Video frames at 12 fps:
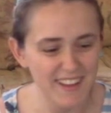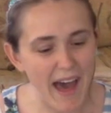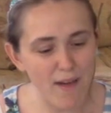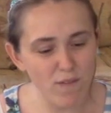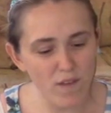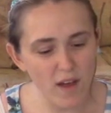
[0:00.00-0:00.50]

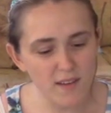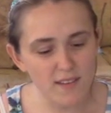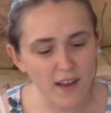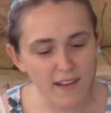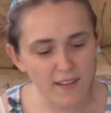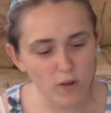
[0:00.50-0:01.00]
At
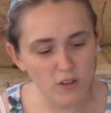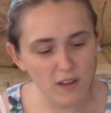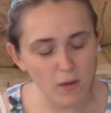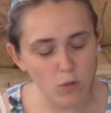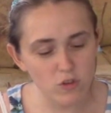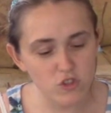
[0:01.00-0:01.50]
first I thought
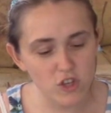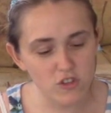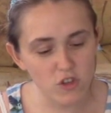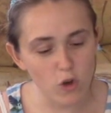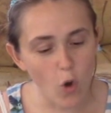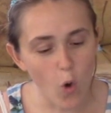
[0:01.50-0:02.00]
it was
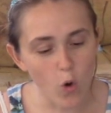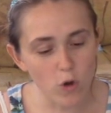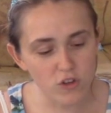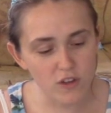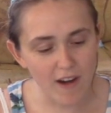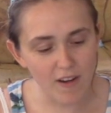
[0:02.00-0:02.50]
just an
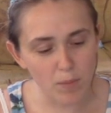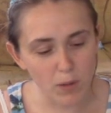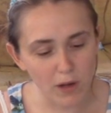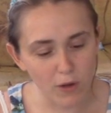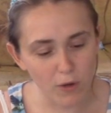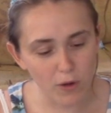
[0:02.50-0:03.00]
ordinary
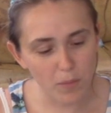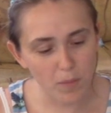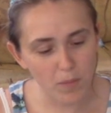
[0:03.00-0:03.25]
balloon,